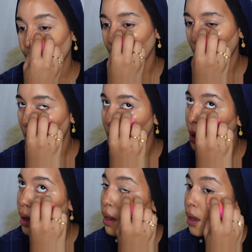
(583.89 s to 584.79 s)

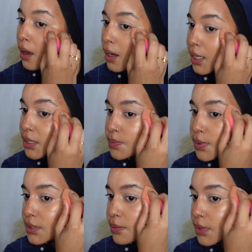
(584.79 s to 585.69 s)
I can't speak
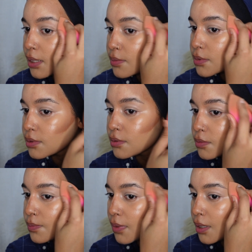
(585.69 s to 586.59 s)
sometimes,
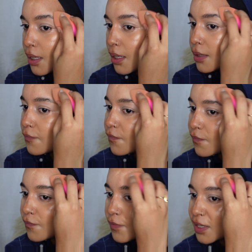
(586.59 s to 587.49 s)

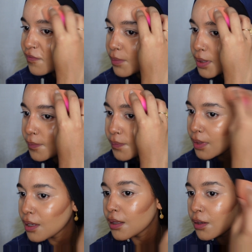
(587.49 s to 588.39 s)
forgive me.
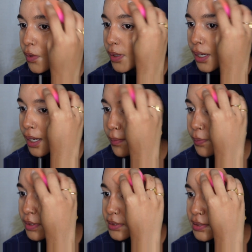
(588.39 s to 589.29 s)
Going
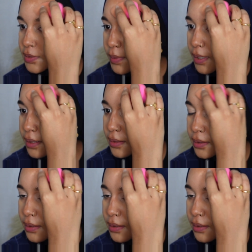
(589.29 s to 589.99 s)
upwards as well.